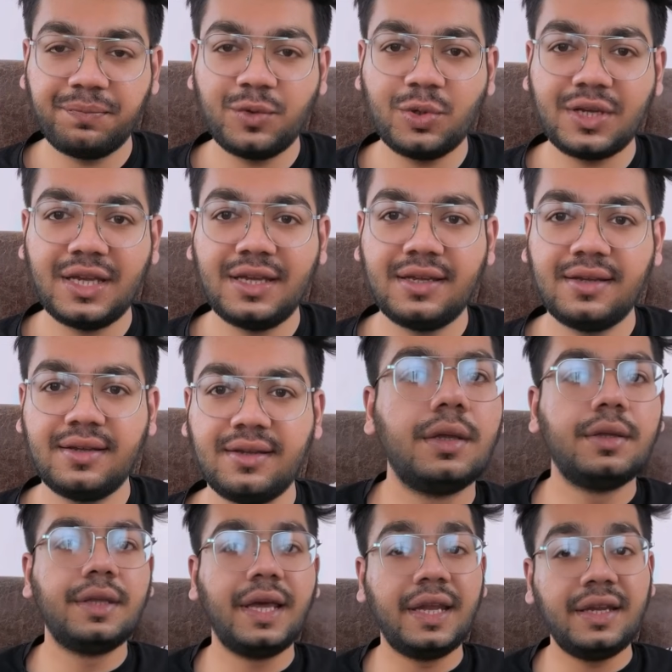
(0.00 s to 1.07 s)
okay
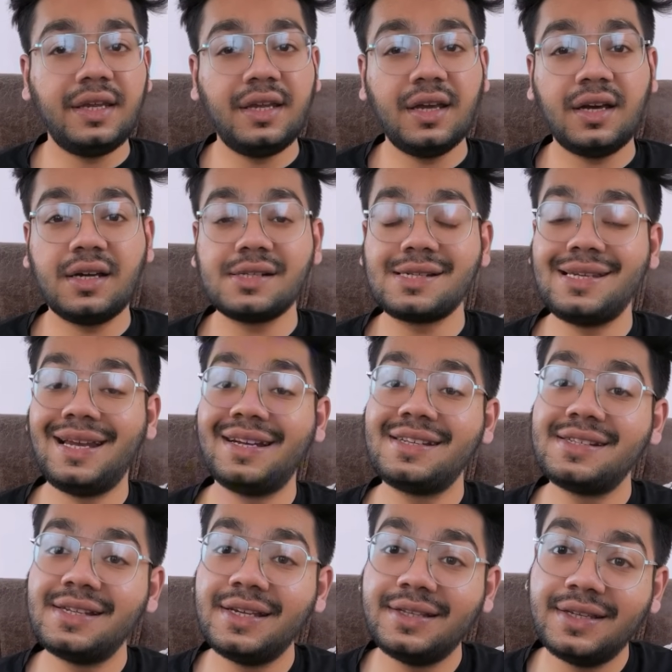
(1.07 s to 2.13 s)
then he asked let's
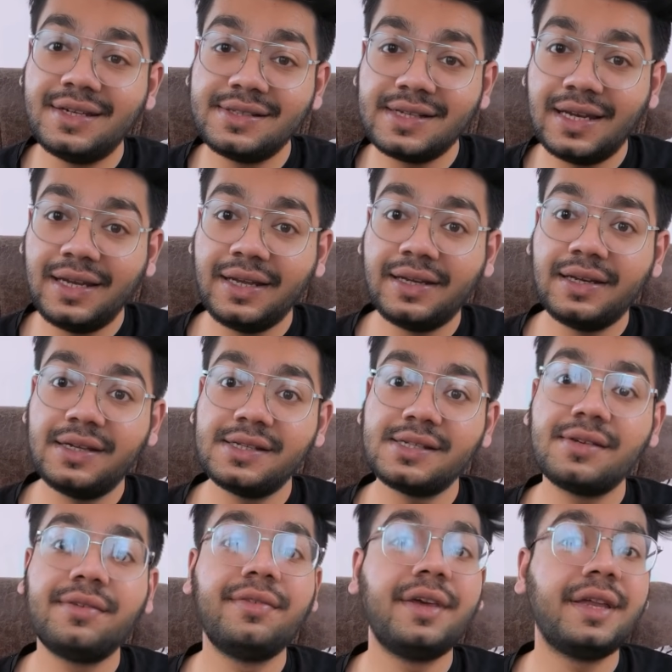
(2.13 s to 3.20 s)
say there is a linked
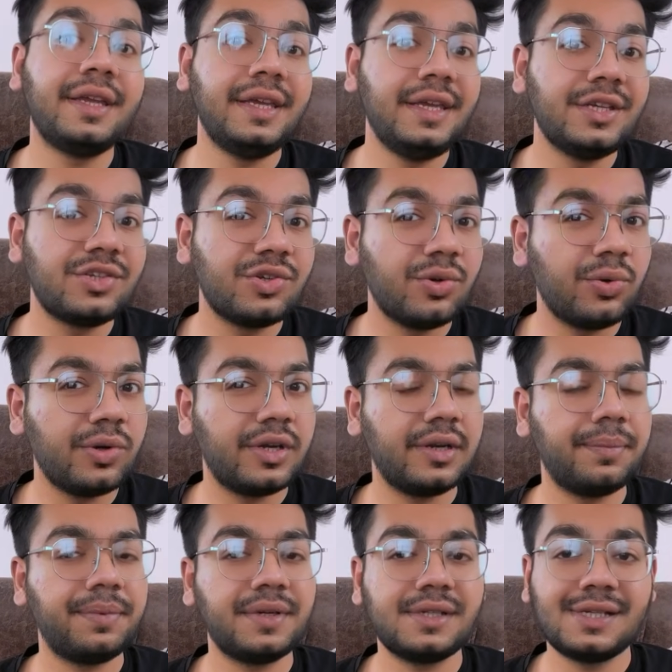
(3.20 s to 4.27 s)
list where each node
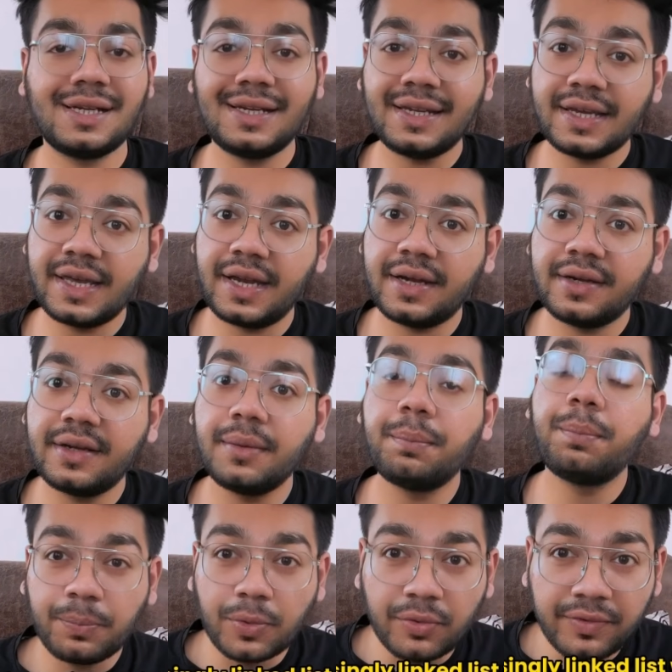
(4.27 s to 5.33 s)
represent a character
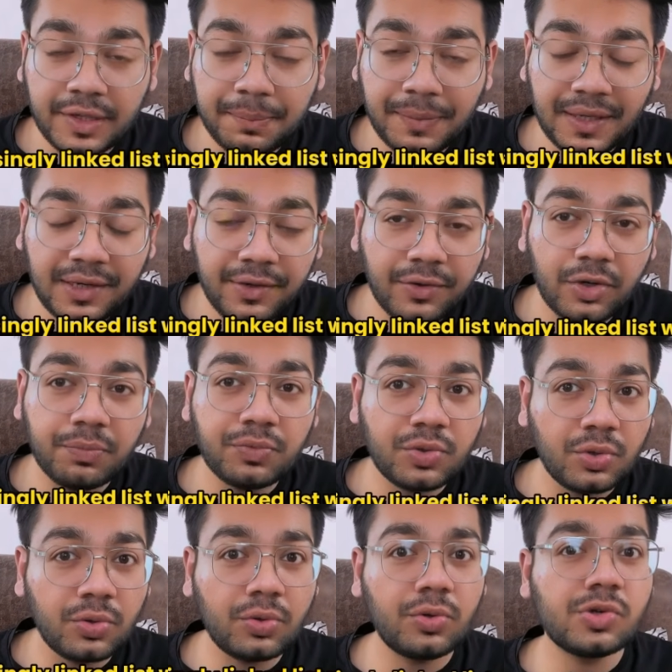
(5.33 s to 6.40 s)
prove it palindrome
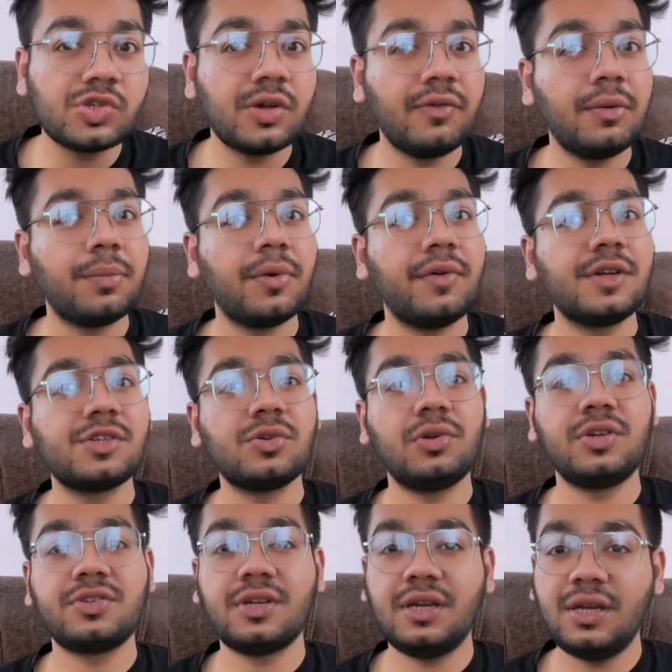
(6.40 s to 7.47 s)
through code so i will provide a
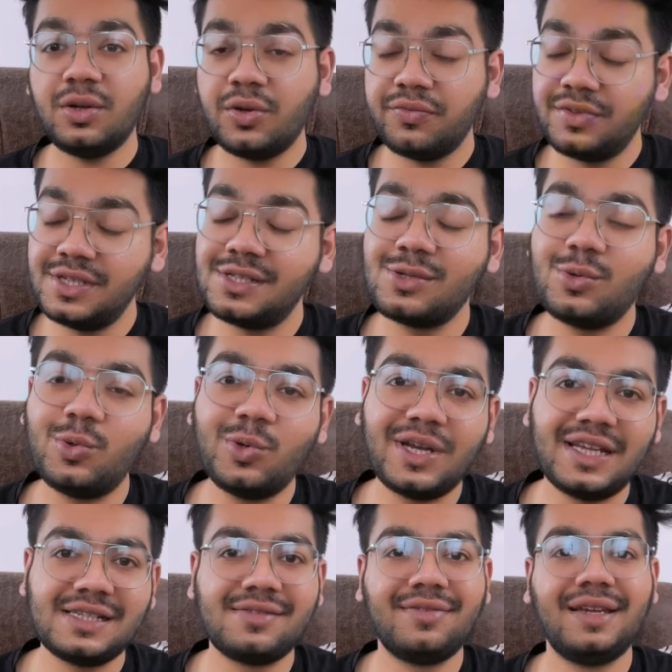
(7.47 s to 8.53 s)
solution link of this code
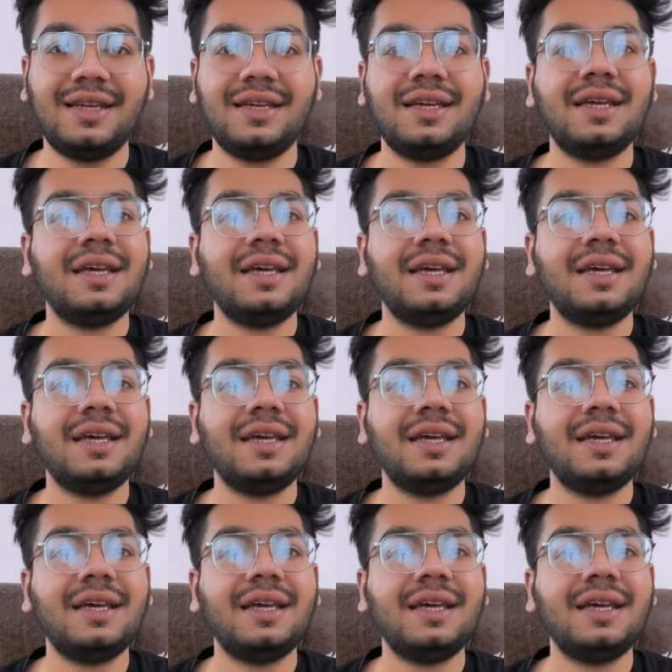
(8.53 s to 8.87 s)
as well